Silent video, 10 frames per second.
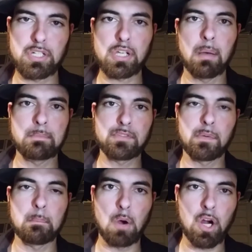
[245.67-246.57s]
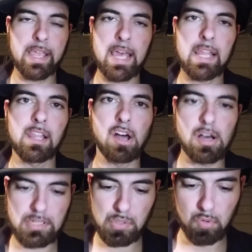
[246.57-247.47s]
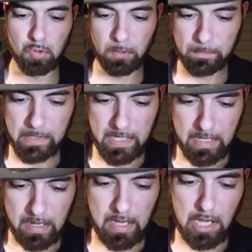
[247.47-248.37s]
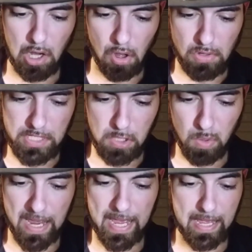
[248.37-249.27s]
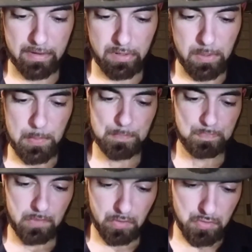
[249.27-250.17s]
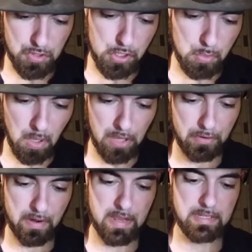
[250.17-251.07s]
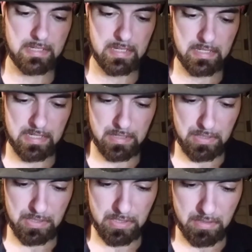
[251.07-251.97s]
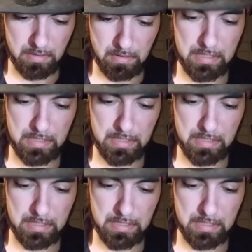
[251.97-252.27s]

which comes from Marquette Law School, also had 3 other instances